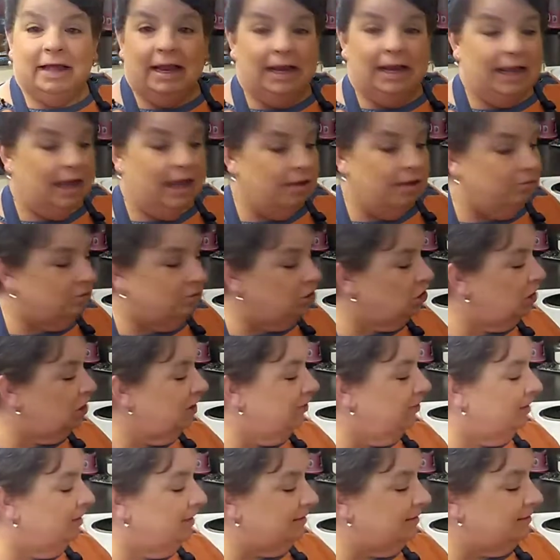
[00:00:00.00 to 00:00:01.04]
Anyhow,
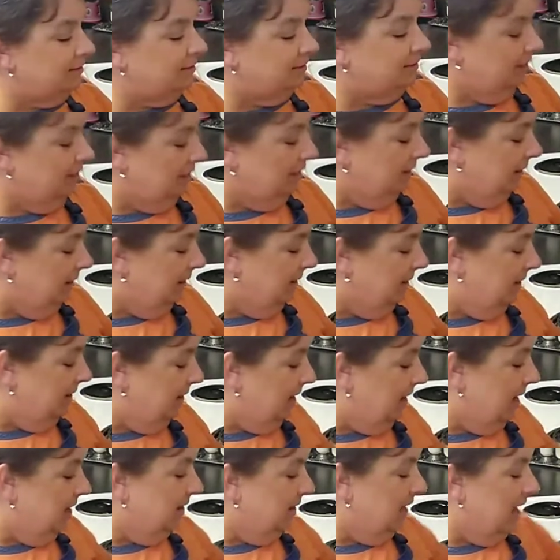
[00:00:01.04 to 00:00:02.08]
cherries.
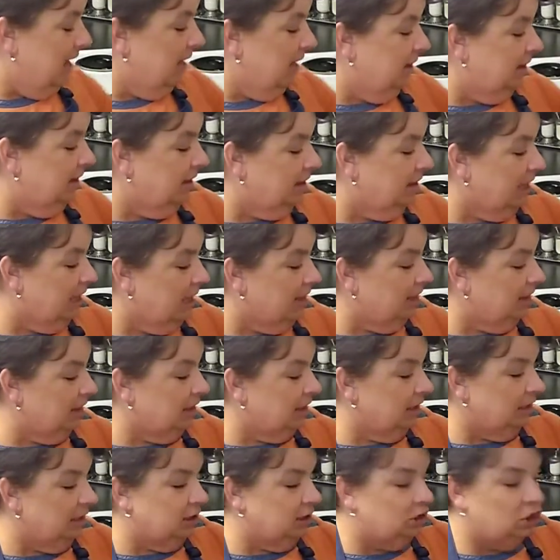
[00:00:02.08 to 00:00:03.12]
And, and, and the
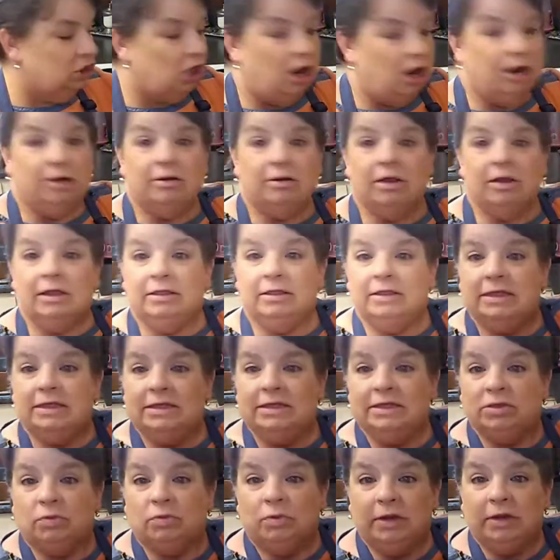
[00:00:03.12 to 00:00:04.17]
little jar.
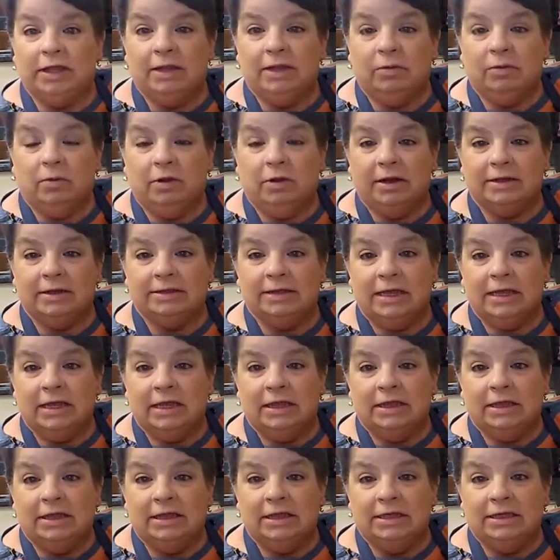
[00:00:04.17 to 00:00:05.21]
This really works.
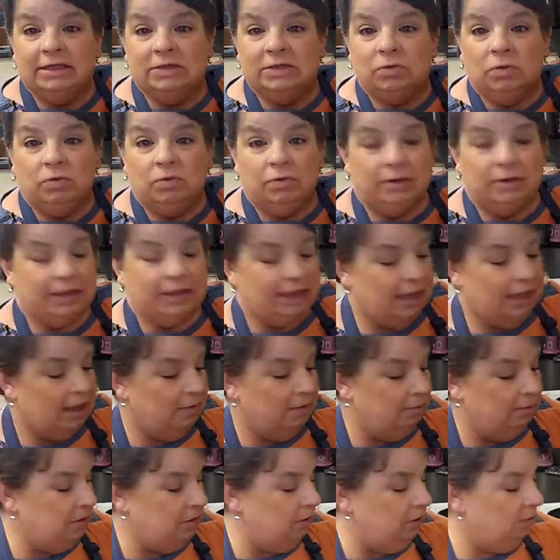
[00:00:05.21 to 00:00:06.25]
This will really
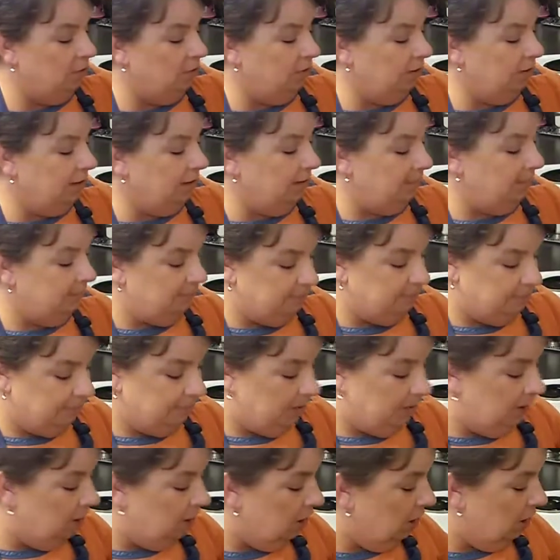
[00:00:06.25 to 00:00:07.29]
help you,
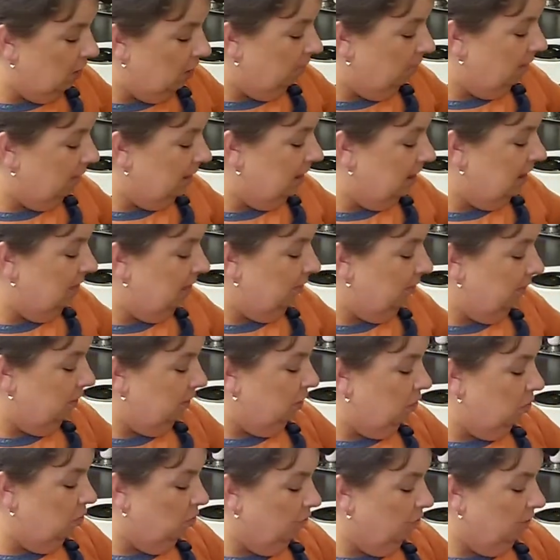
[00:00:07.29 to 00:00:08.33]
you know, keep
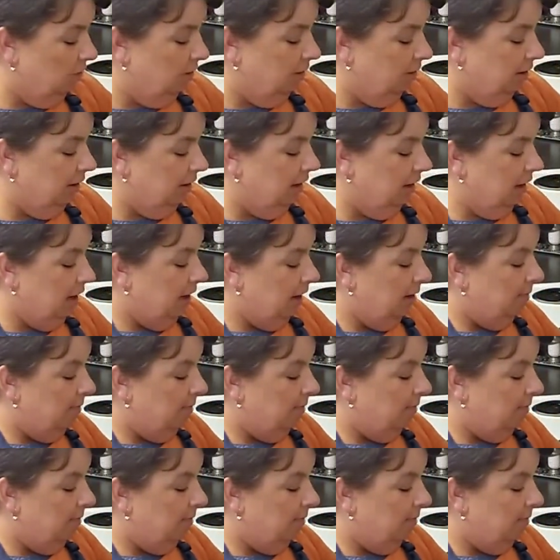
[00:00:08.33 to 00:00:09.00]
your